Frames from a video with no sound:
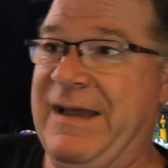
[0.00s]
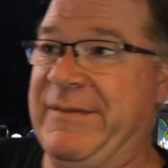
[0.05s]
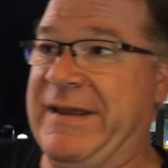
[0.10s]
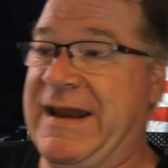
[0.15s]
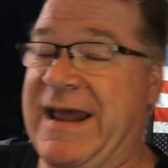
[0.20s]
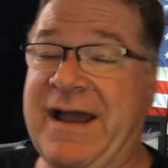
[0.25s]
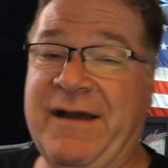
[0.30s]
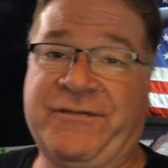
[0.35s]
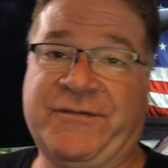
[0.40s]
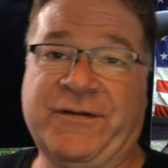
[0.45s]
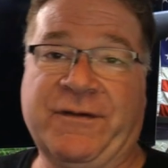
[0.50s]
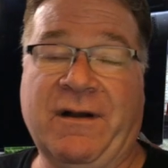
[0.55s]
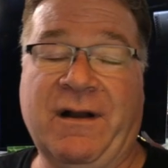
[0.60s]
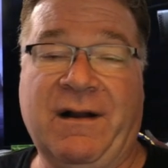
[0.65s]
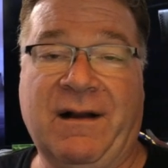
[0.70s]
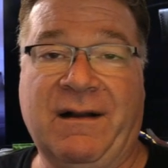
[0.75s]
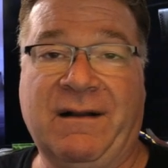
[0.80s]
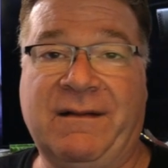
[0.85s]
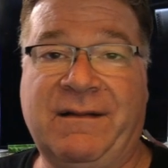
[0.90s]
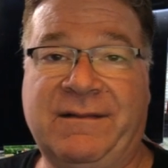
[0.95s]
mean after
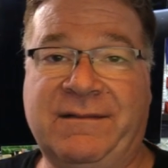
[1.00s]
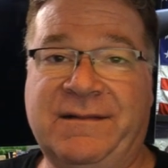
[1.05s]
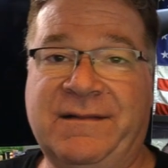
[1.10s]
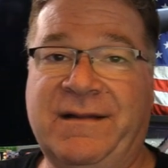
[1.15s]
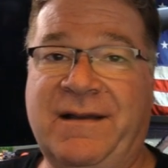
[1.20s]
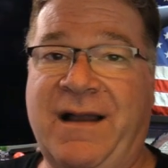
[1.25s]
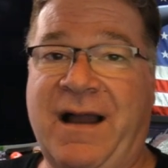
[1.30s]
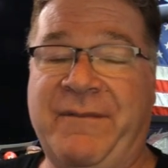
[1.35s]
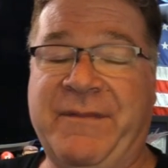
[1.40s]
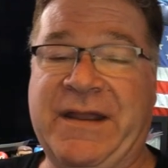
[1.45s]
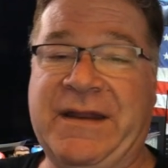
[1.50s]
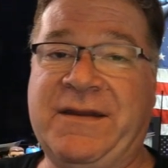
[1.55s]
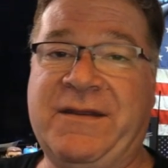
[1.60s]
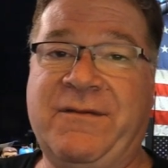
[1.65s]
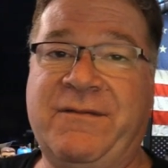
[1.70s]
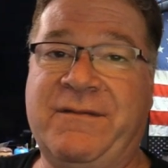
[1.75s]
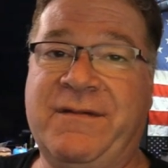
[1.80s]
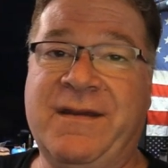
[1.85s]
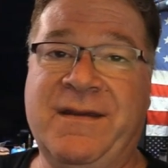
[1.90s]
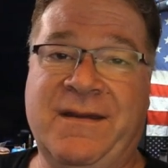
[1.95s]
all, I mean
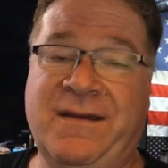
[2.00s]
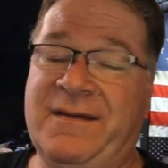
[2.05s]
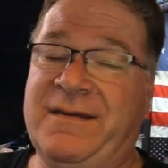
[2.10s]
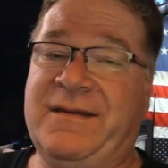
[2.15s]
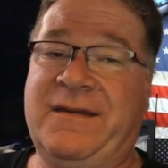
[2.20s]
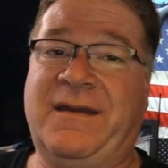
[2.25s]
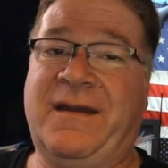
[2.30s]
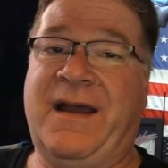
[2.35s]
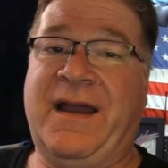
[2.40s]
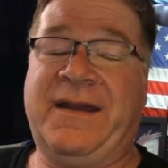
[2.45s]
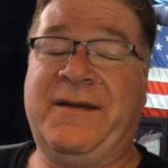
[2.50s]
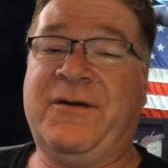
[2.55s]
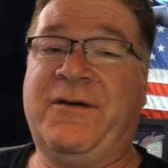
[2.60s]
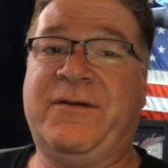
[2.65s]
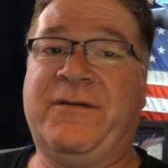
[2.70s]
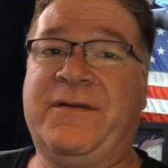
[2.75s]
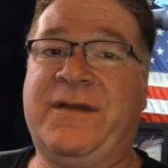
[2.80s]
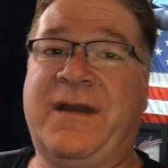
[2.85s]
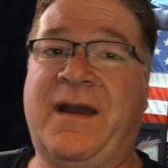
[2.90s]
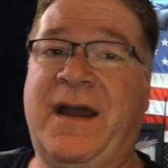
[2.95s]
you I
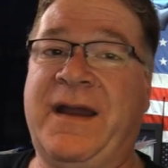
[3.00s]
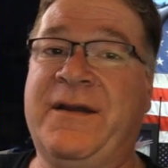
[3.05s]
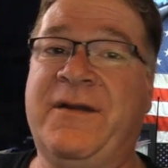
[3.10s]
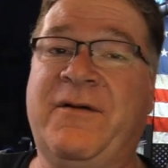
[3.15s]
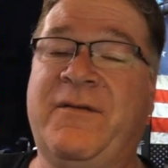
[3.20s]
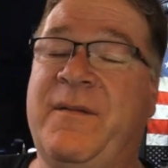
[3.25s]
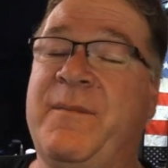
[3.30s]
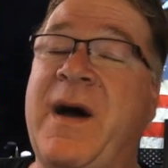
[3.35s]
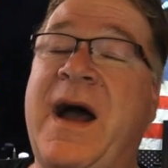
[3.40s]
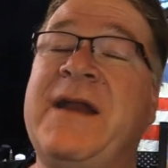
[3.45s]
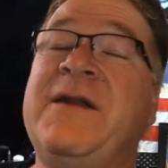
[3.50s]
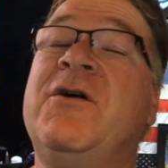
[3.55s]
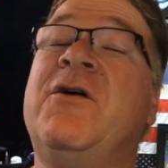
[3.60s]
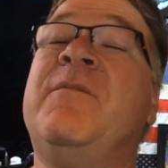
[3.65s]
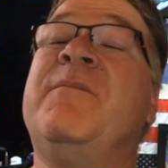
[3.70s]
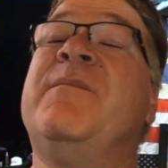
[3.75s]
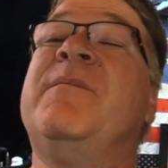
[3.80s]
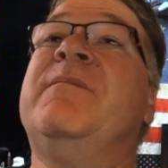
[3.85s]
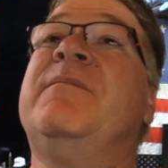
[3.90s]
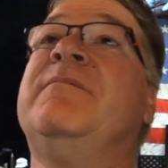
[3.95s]
know I know I
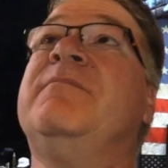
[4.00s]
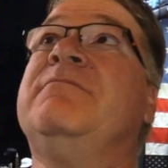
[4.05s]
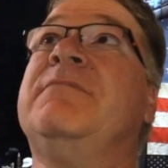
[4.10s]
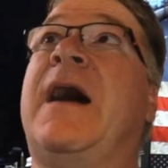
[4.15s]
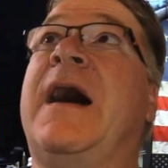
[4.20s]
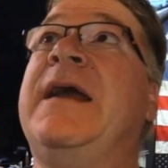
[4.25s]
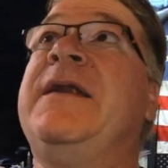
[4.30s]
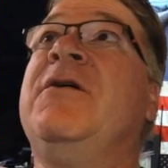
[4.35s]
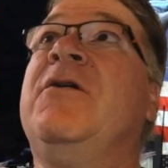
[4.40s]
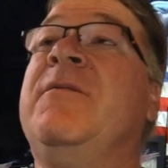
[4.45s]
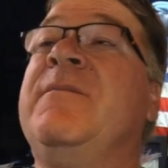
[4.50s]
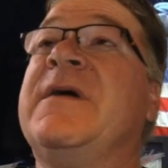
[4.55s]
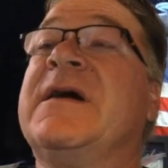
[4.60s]
know I know